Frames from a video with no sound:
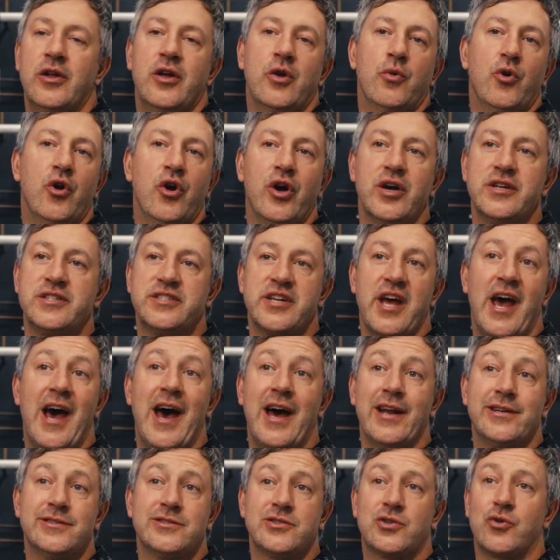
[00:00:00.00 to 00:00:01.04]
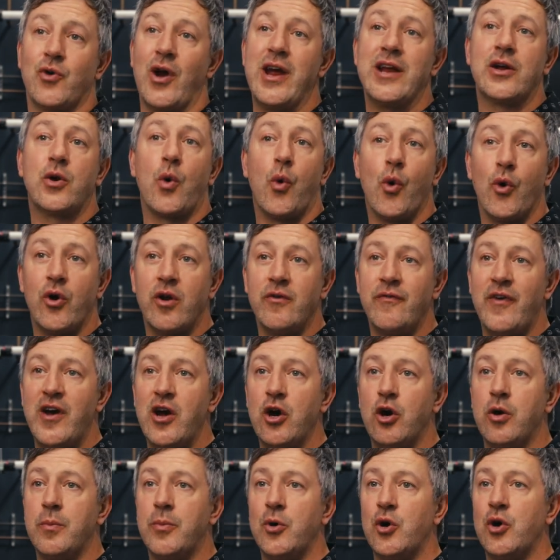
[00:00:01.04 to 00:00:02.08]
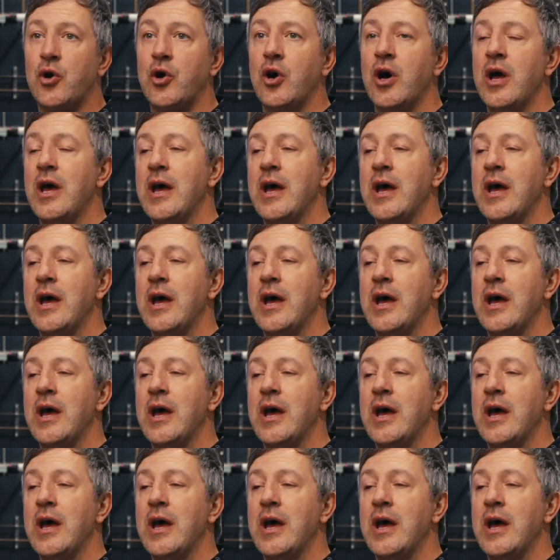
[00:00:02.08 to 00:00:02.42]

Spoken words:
They realized they had great corn available,